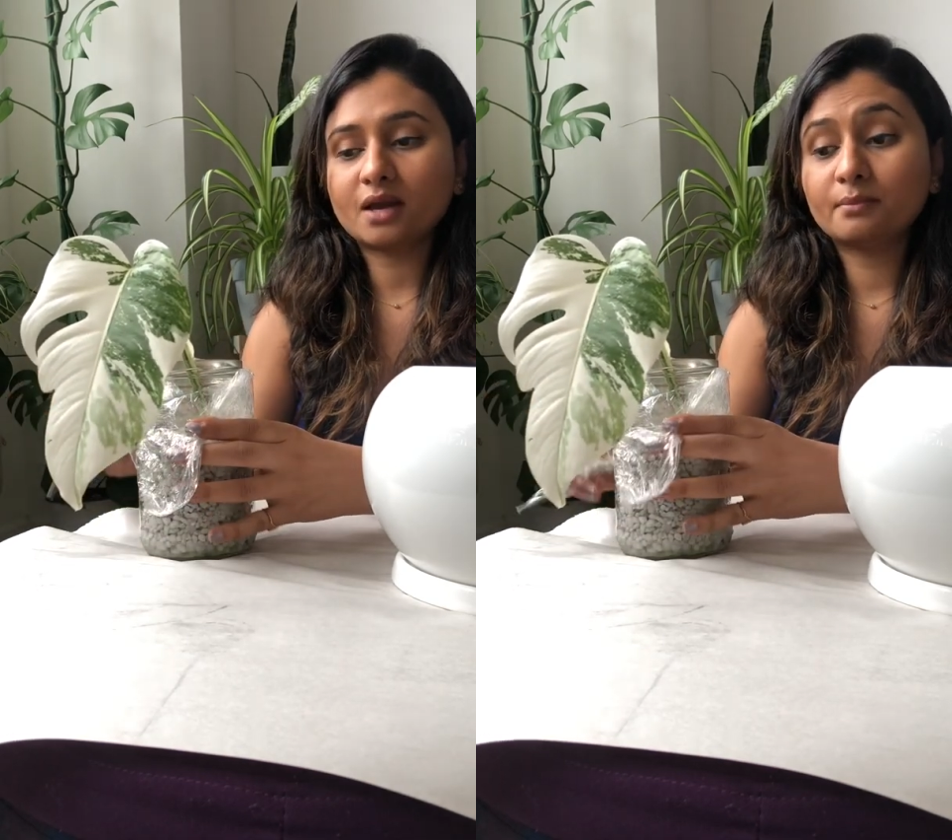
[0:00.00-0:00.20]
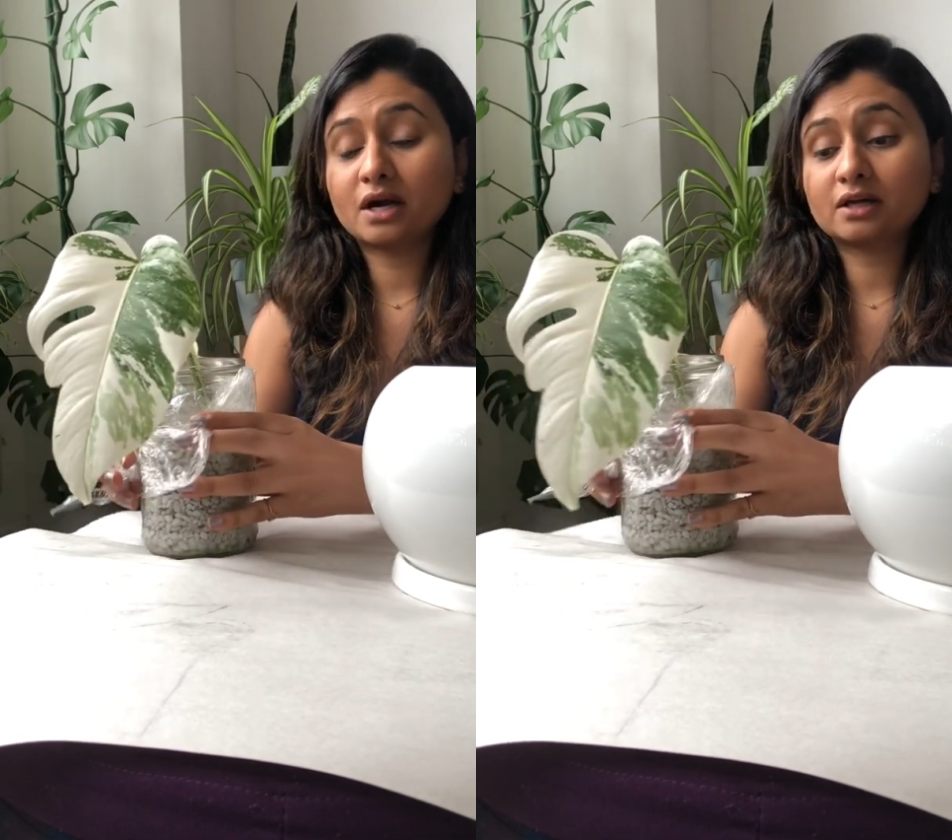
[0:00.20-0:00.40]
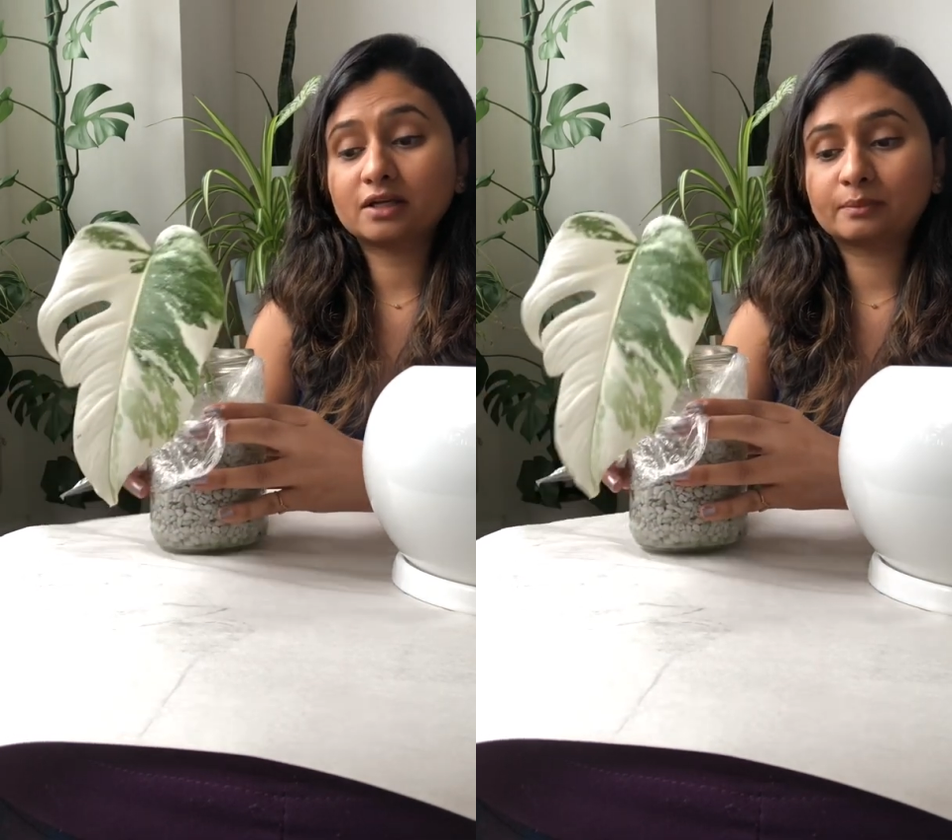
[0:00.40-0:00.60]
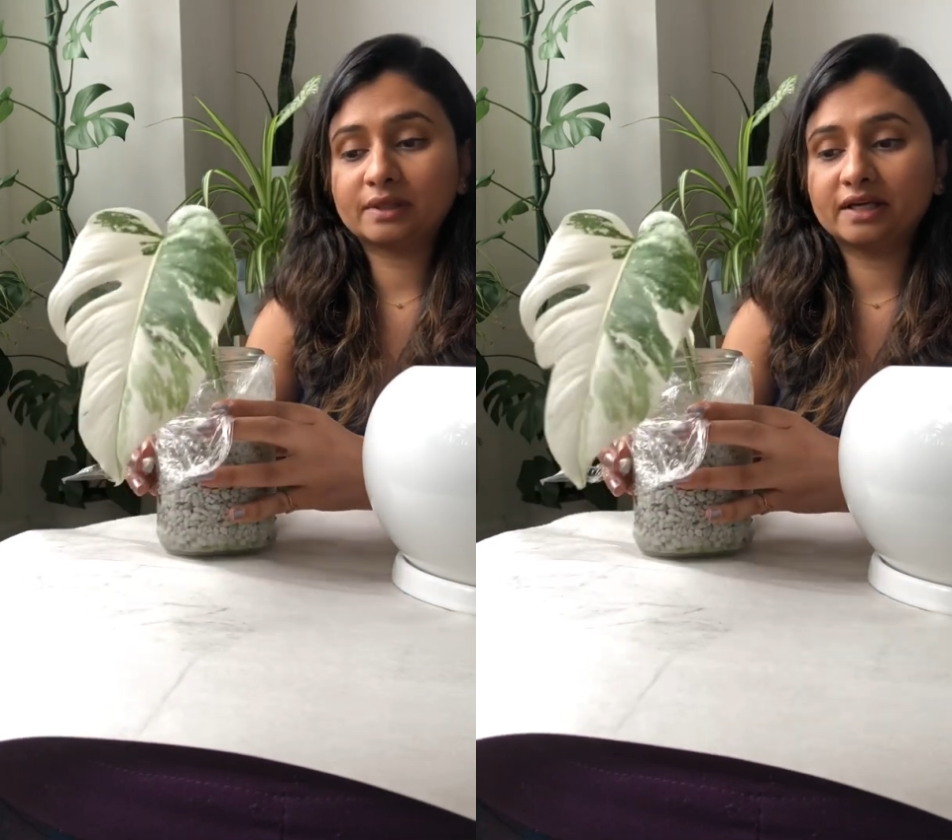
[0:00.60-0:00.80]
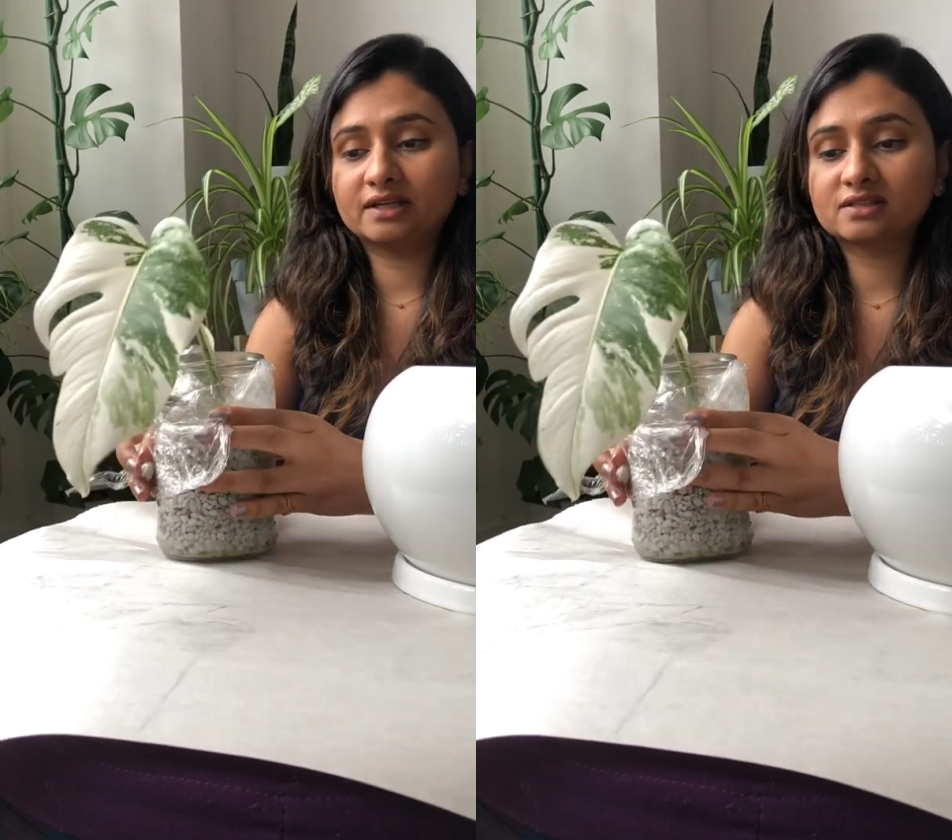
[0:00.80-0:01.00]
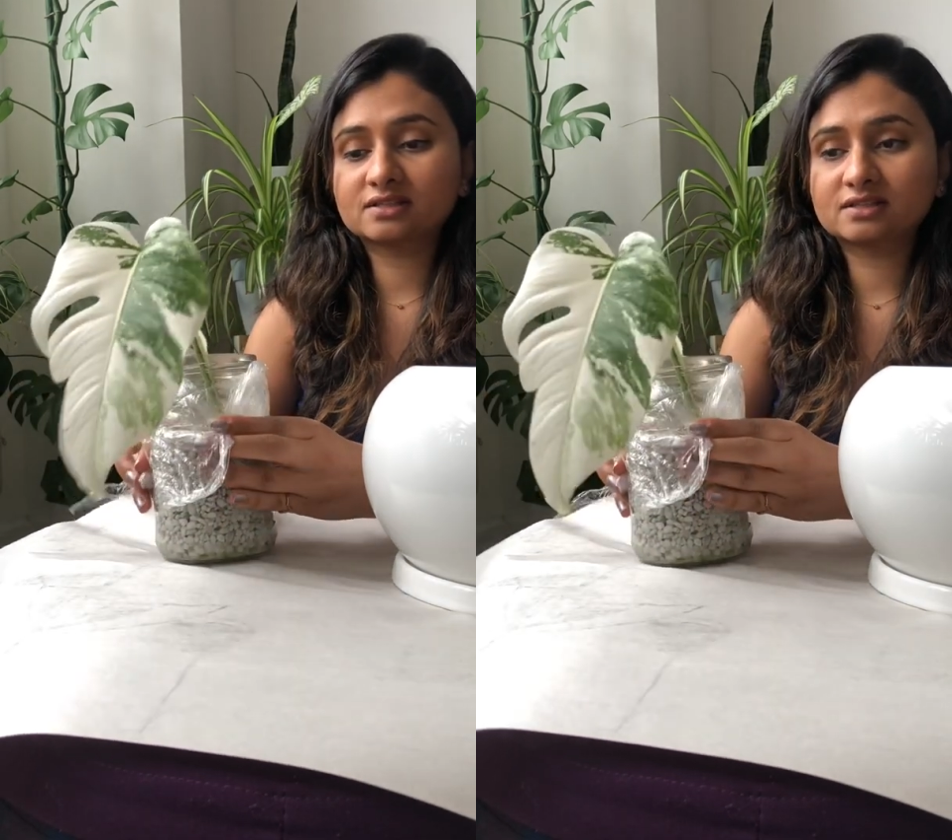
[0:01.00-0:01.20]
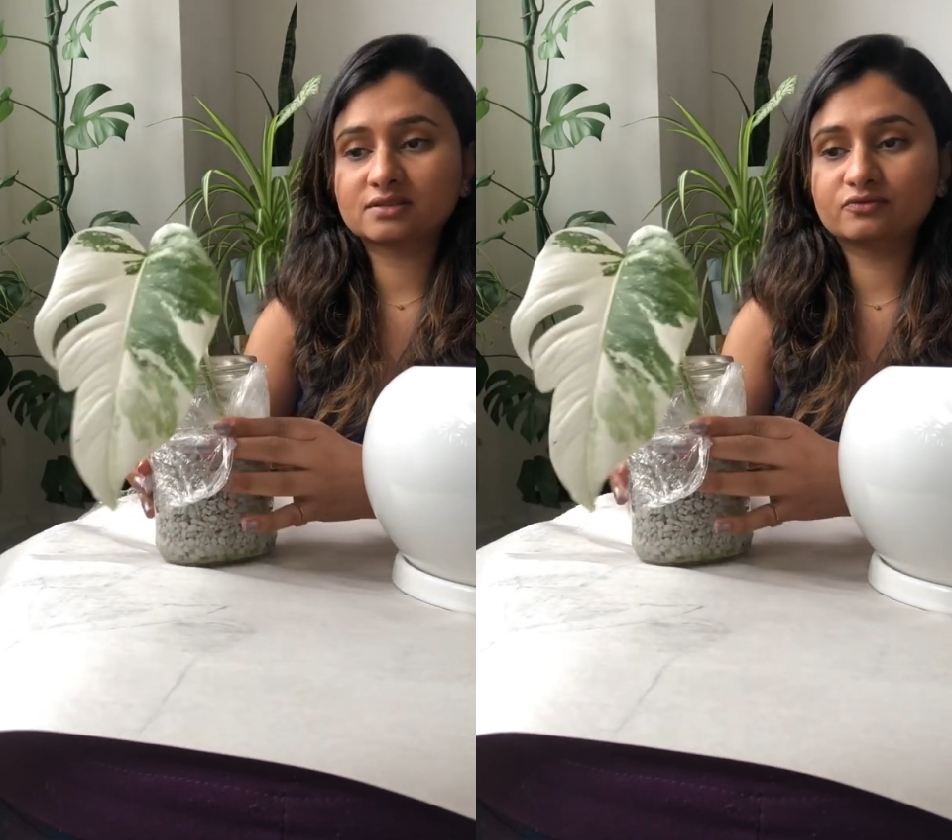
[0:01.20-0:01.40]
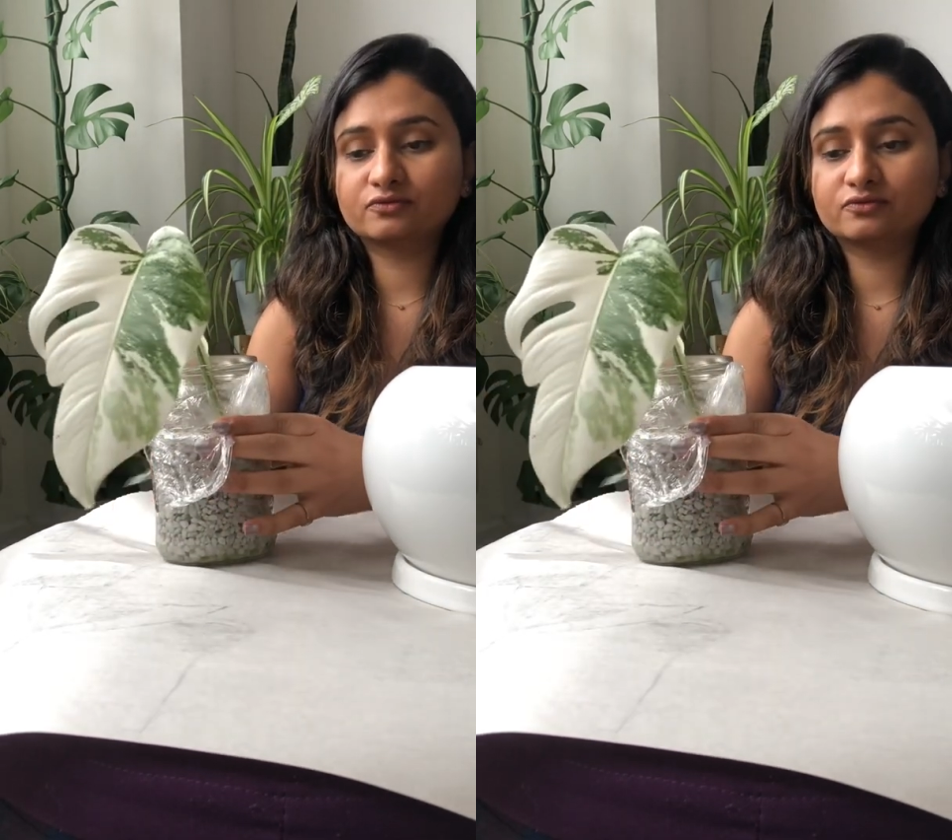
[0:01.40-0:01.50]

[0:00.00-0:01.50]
marketplace